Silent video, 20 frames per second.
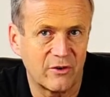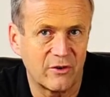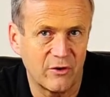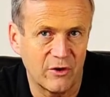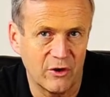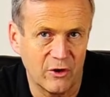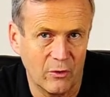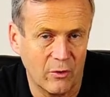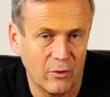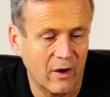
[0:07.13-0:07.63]
to
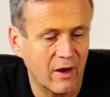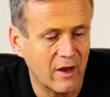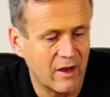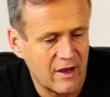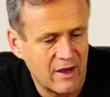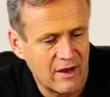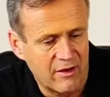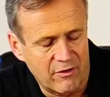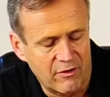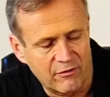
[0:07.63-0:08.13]
you.
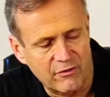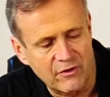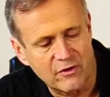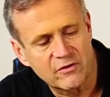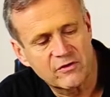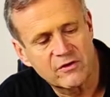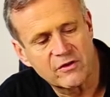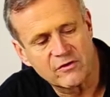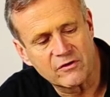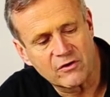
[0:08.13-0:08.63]
The
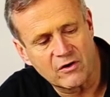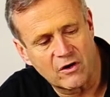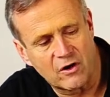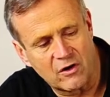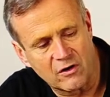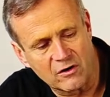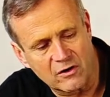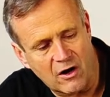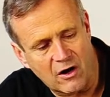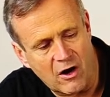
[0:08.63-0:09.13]
first is
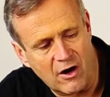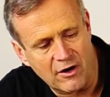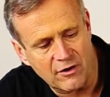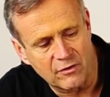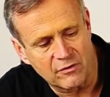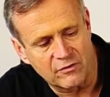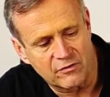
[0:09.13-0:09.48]
called Auto